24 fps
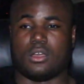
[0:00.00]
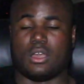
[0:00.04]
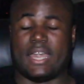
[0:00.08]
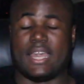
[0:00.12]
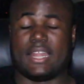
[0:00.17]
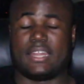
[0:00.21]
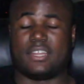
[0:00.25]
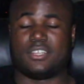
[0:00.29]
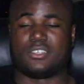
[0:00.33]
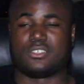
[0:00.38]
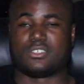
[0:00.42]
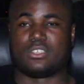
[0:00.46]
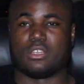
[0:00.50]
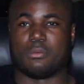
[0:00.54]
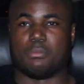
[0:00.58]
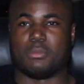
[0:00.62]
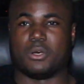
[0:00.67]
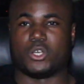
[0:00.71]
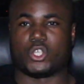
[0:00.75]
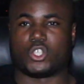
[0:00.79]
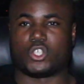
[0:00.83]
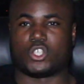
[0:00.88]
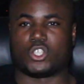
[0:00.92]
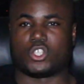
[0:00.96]
it is the
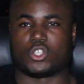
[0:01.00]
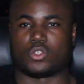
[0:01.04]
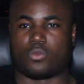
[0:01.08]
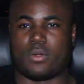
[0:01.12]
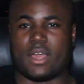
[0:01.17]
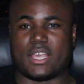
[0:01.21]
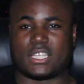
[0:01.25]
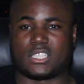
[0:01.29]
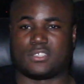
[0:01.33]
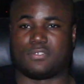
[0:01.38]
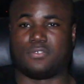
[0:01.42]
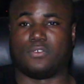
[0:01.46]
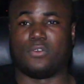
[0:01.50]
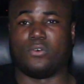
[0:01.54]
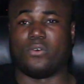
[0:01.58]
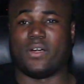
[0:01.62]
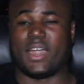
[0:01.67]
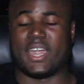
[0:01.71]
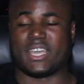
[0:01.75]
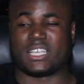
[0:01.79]
most stressful